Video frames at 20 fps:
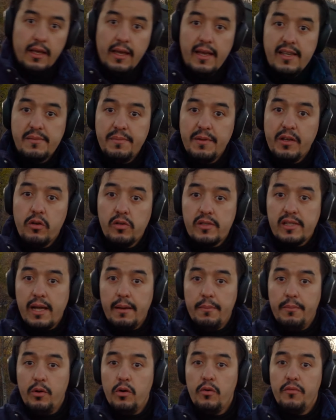is because
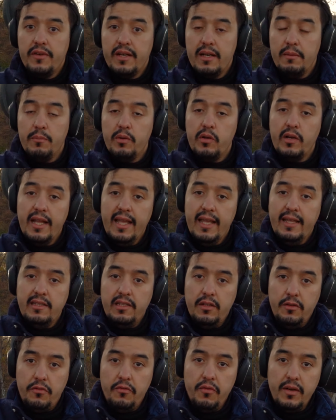above number
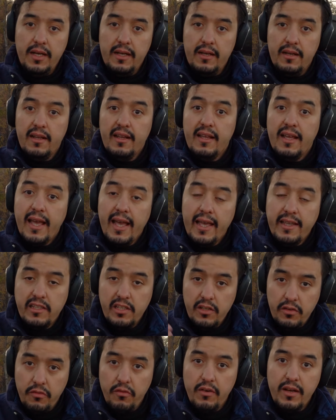83,
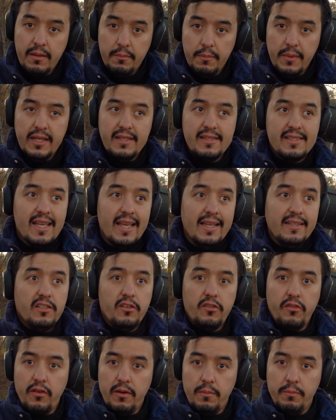83 means
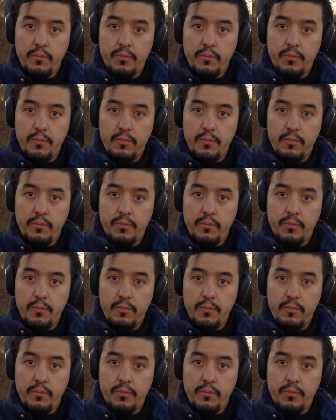83